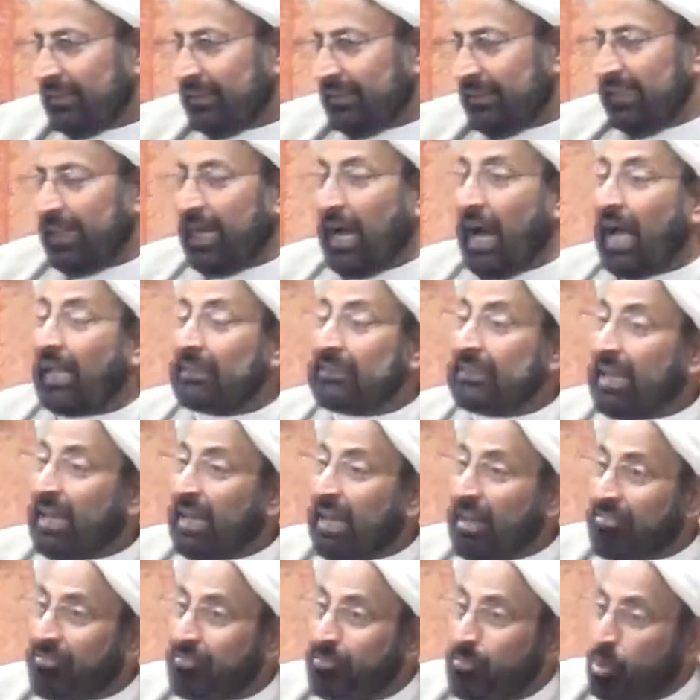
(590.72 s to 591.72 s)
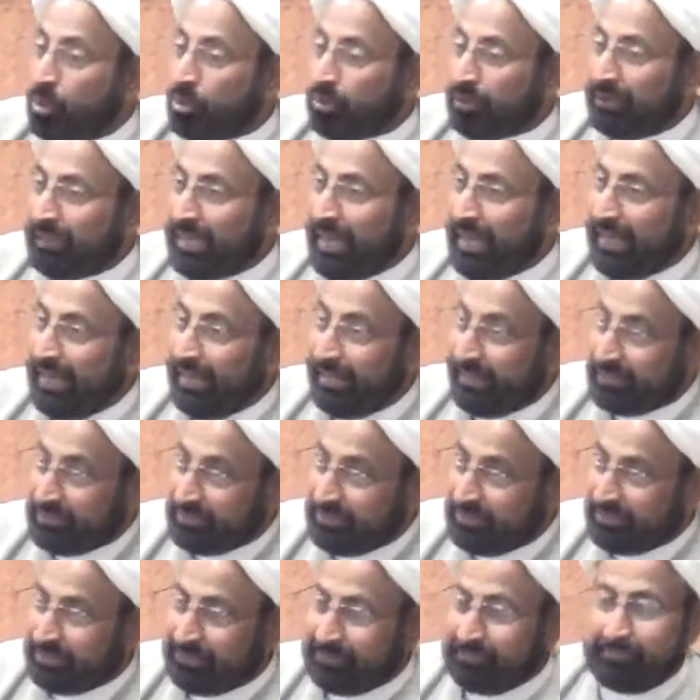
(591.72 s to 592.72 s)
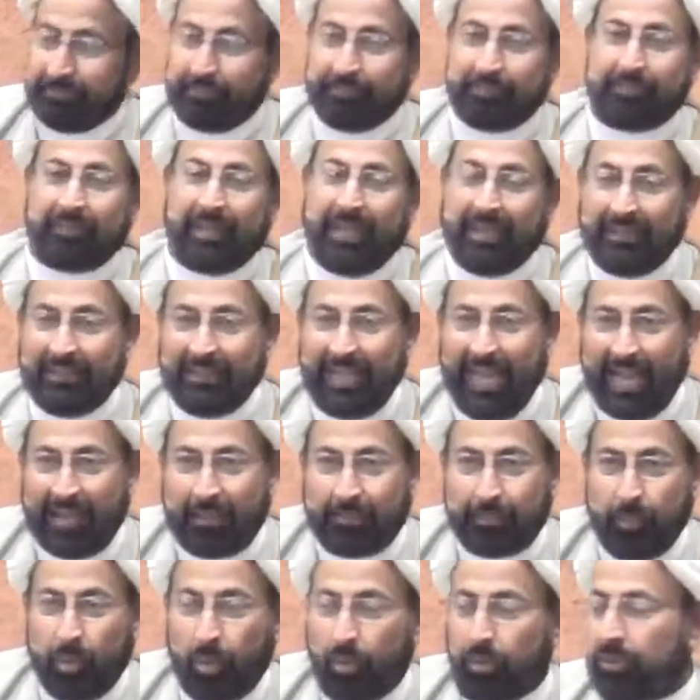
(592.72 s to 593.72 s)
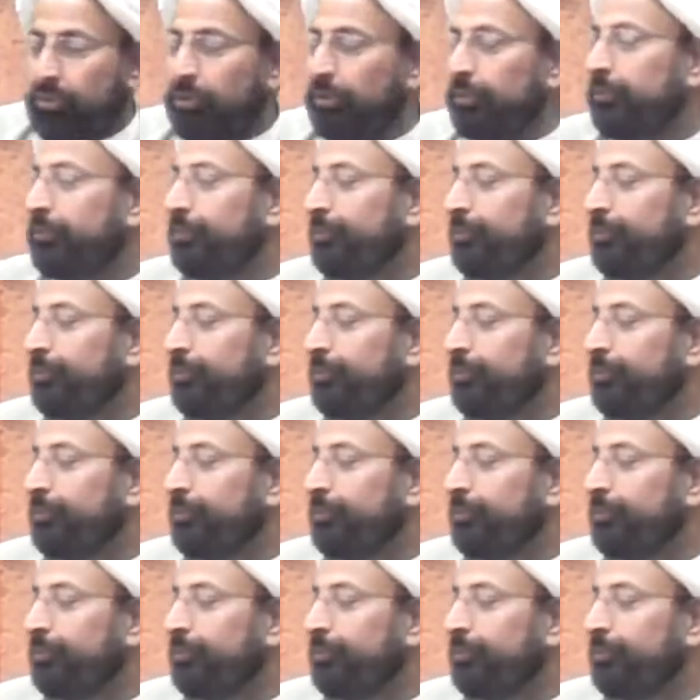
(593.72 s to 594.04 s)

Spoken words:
The author of book narrates in that book